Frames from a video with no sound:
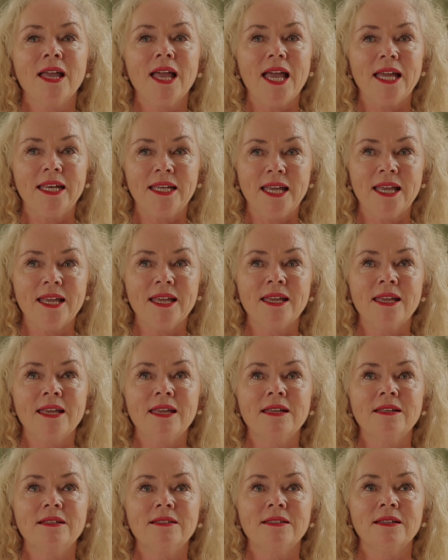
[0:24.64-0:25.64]
And
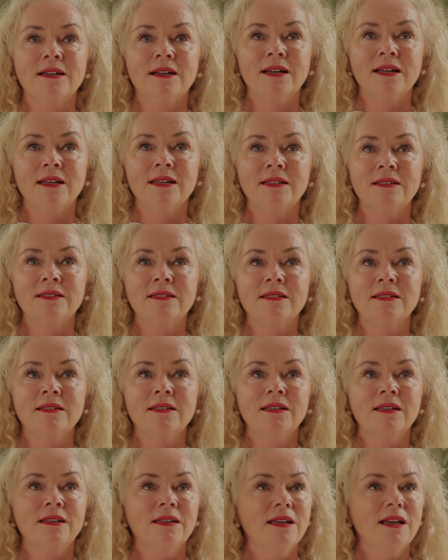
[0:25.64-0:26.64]
he died
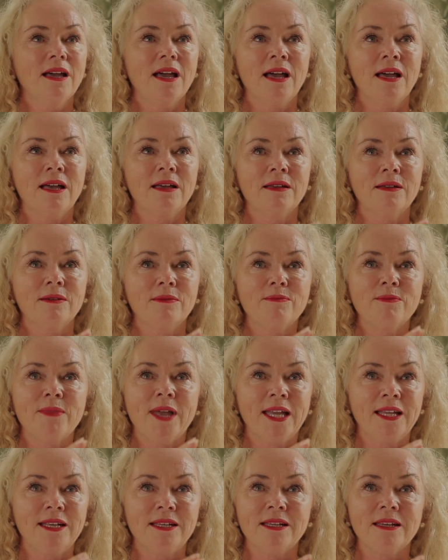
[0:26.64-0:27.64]
a
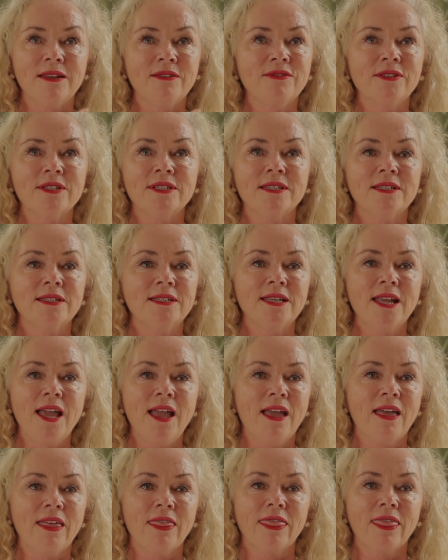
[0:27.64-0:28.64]
magnificent
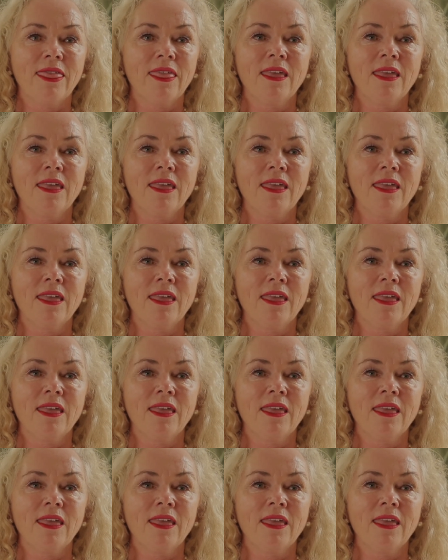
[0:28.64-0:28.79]
death.